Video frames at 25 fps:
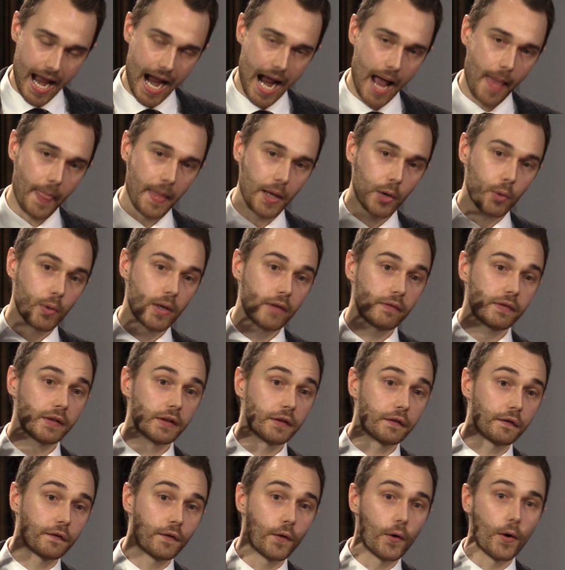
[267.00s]
And the
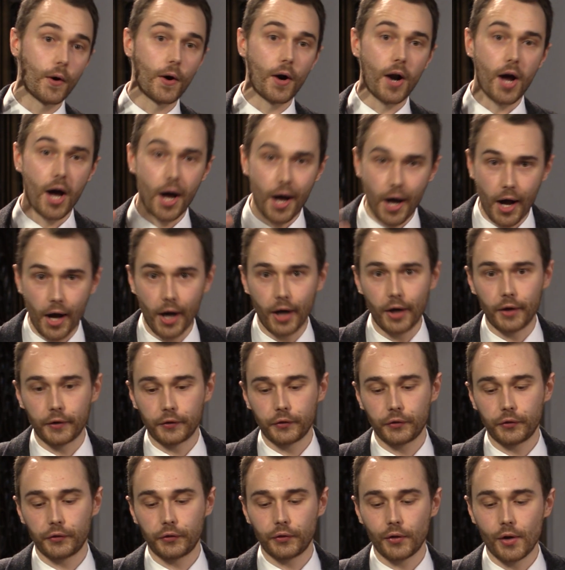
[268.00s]
equivalent for
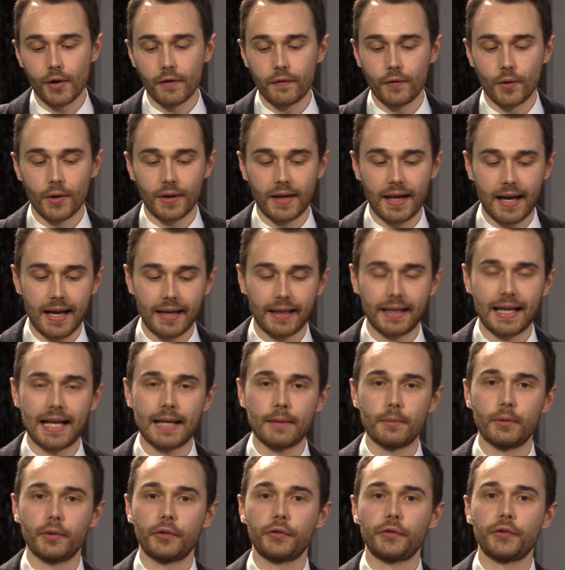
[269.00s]
us of what
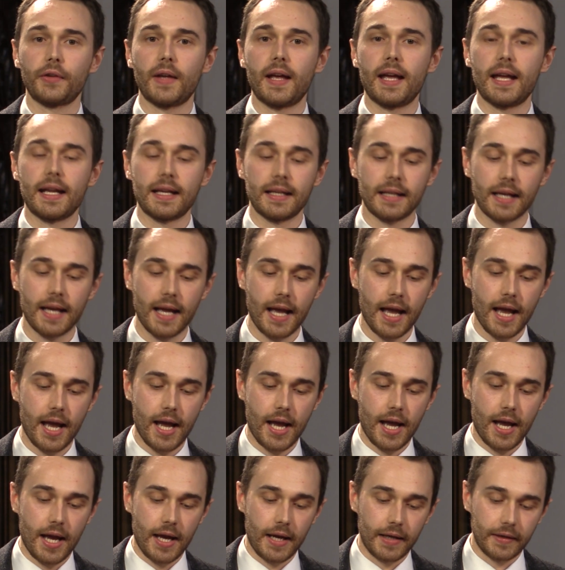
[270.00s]
Haggai was saying
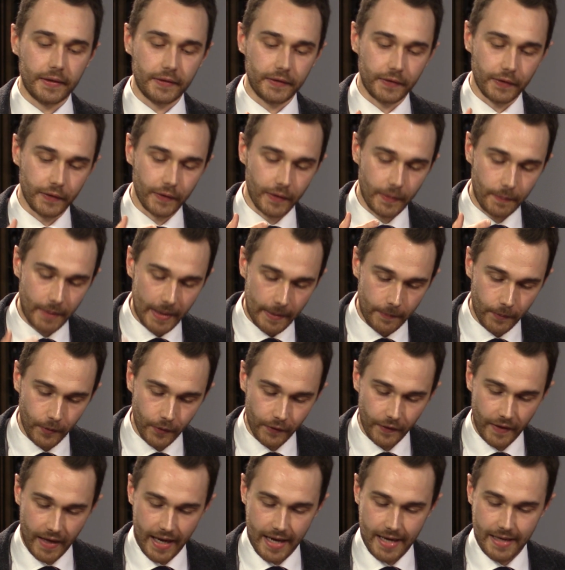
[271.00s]
to the
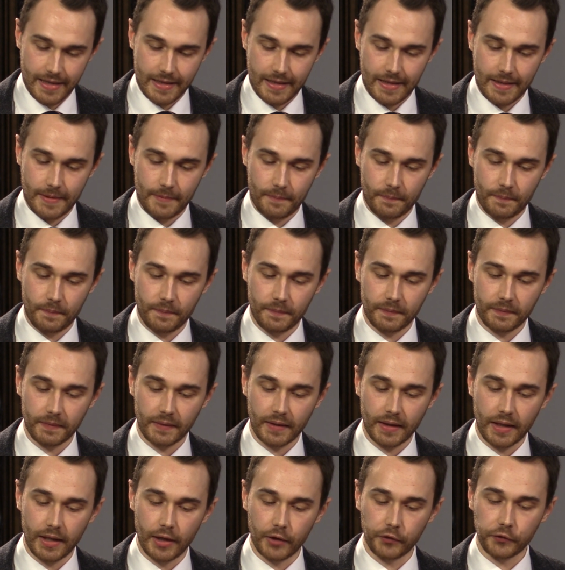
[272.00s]
people then
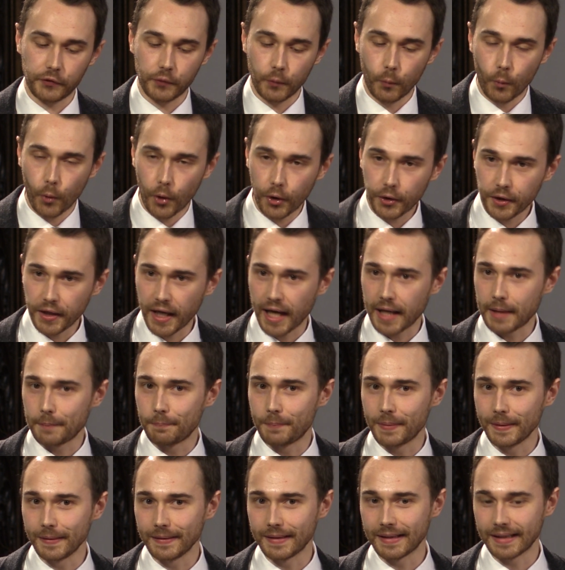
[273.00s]
is to work
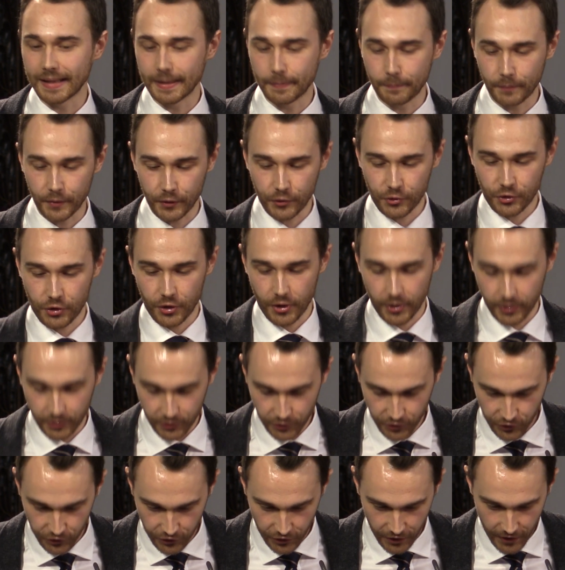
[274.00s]
at building up the
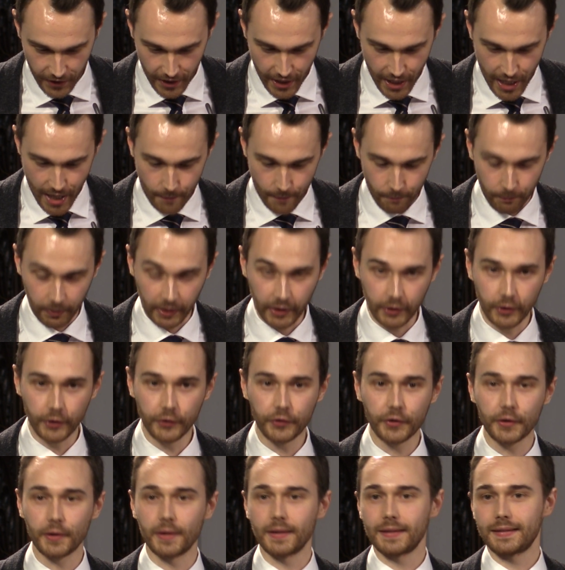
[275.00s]
church by
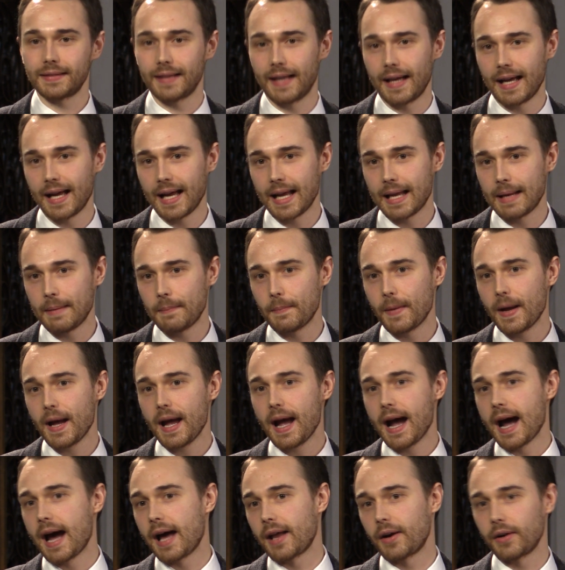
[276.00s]
using our time
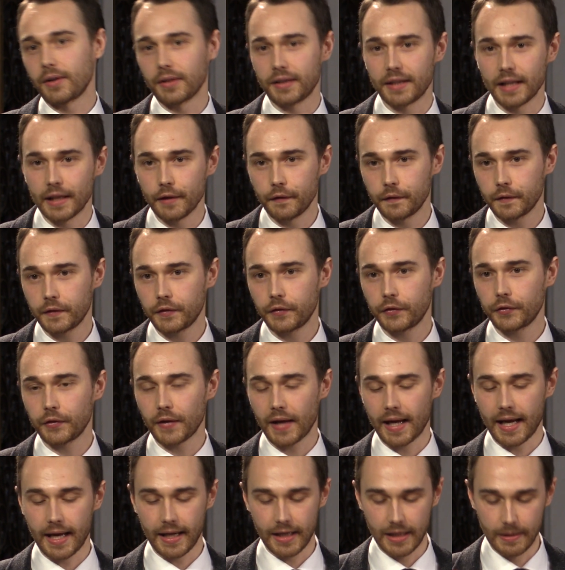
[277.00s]
and our gifts
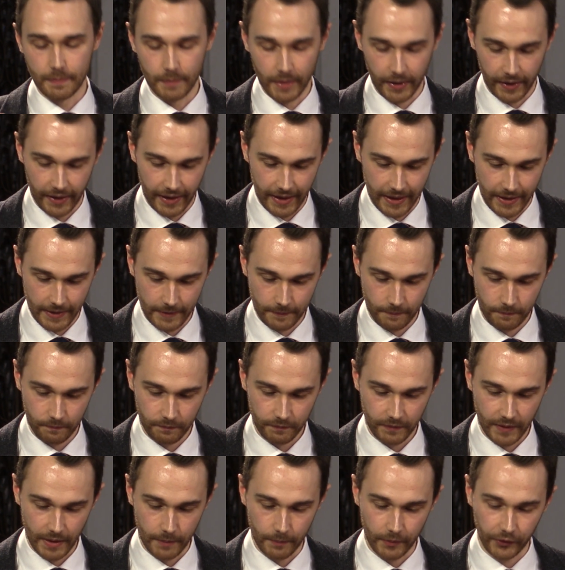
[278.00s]
and our money.
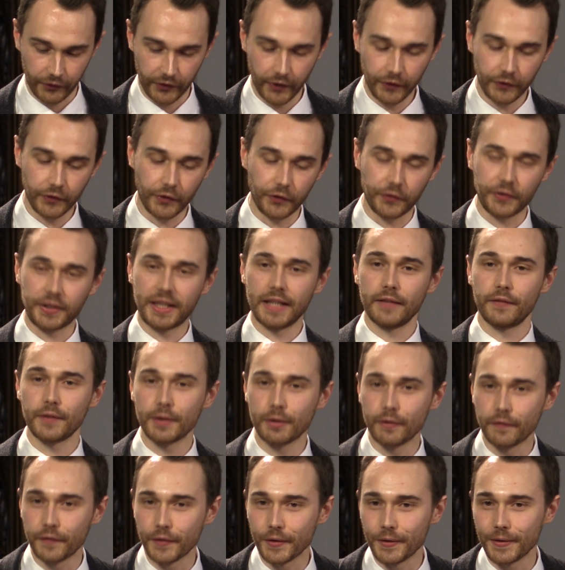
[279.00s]
But since it's a
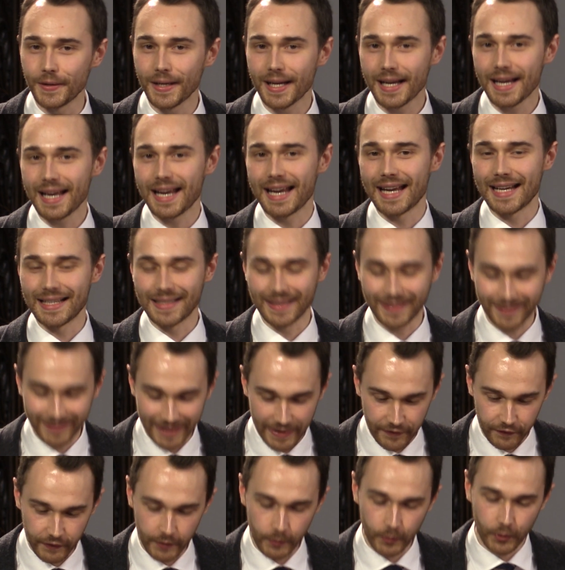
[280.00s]
giving review this
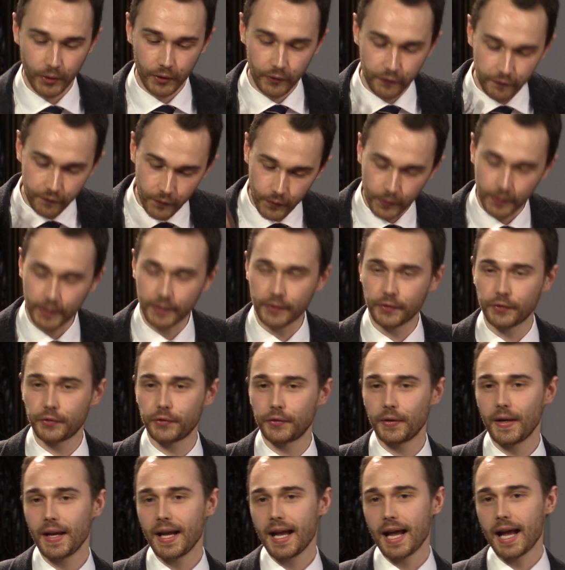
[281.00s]
evening, we're going to
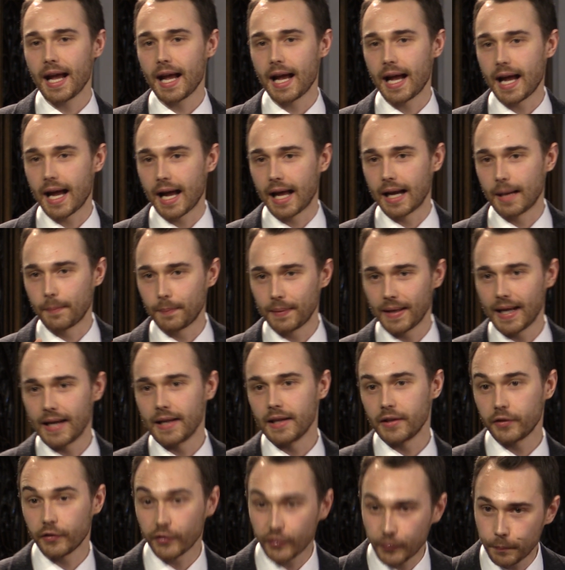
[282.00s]
focus and
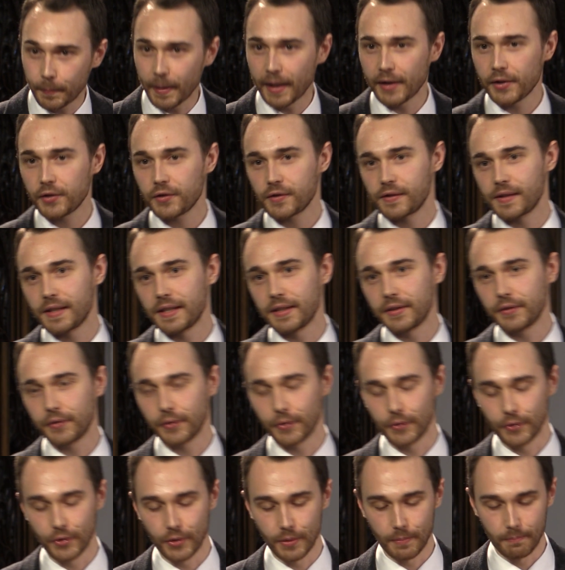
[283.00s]
apply this especially
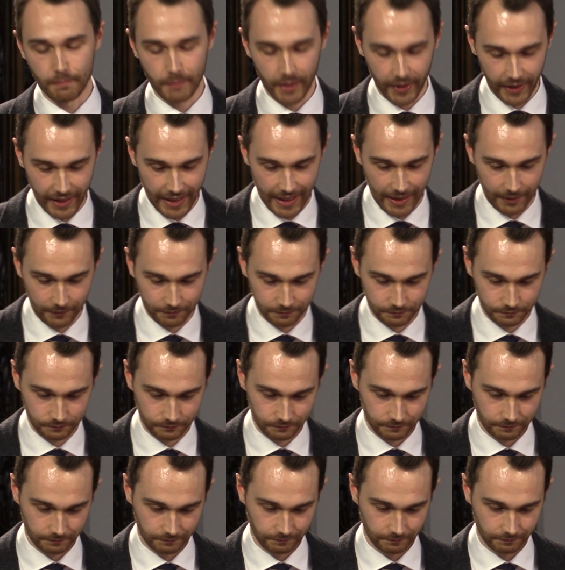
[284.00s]
to money.
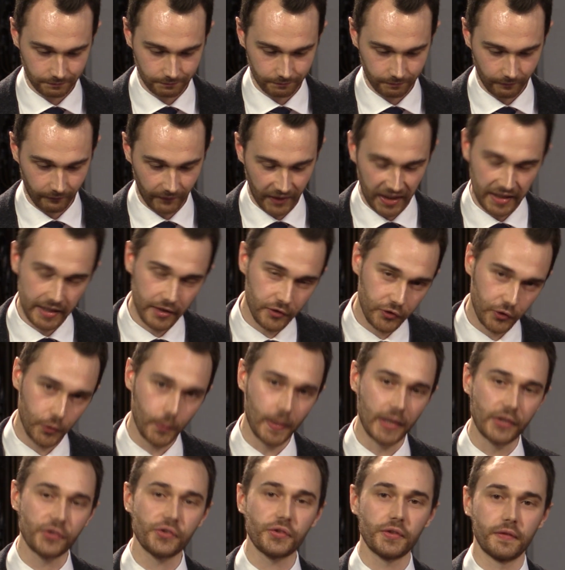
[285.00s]
Here's a
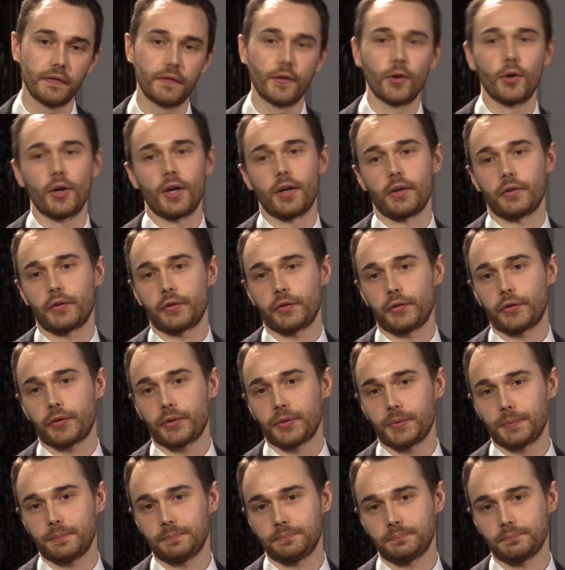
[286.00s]
question for us.